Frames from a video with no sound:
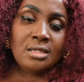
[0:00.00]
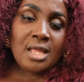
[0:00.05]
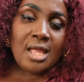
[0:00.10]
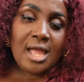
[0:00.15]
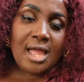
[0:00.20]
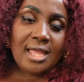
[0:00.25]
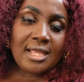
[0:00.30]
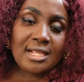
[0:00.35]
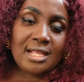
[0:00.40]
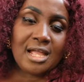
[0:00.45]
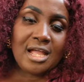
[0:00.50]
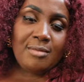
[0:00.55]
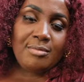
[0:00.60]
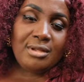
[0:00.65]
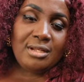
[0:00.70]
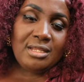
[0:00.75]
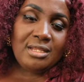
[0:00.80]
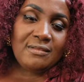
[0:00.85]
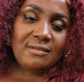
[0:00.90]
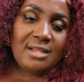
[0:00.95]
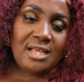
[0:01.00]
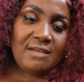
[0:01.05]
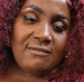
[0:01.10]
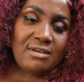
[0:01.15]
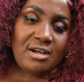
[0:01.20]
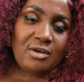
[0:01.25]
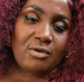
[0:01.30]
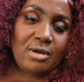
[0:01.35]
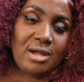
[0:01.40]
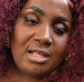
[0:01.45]
I can't believe
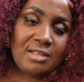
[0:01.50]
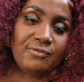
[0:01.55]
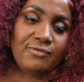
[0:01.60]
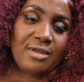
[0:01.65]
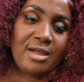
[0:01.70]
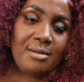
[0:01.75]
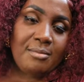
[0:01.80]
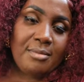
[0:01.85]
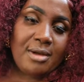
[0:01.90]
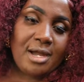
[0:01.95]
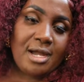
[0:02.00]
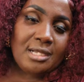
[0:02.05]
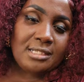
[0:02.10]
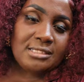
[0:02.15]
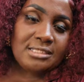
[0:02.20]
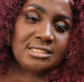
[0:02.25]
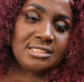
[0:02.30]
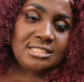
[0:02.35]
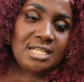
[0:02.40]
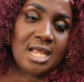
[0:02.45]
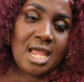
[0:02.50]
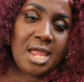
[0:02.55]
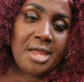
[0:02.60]
never once a morning.